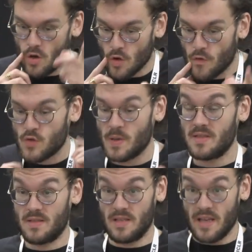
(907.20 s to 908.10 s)
The first
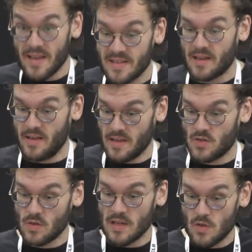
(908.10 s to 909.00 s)
part is exactly yes.
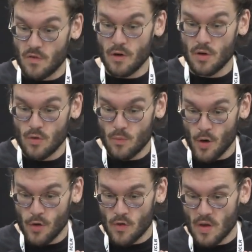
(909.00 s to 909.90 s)
So that's a very good
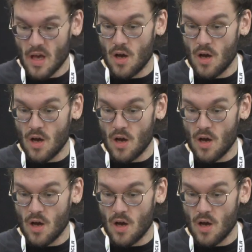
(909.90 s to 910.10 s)
point.